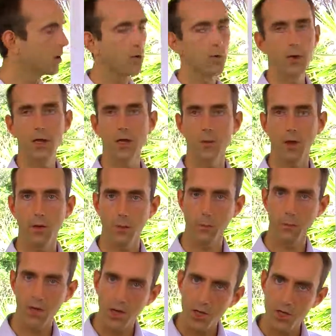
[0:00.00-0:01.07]
or we get maybe
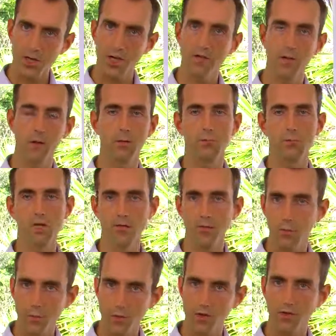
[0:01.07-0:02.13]
pH 7,
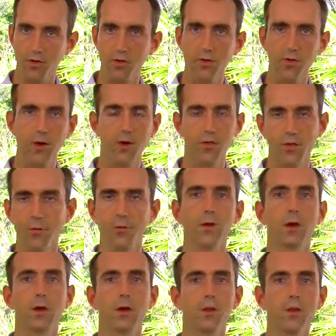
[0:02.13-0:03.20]
7.25,
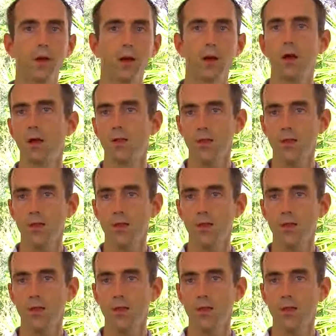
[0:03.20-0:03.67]
something like that,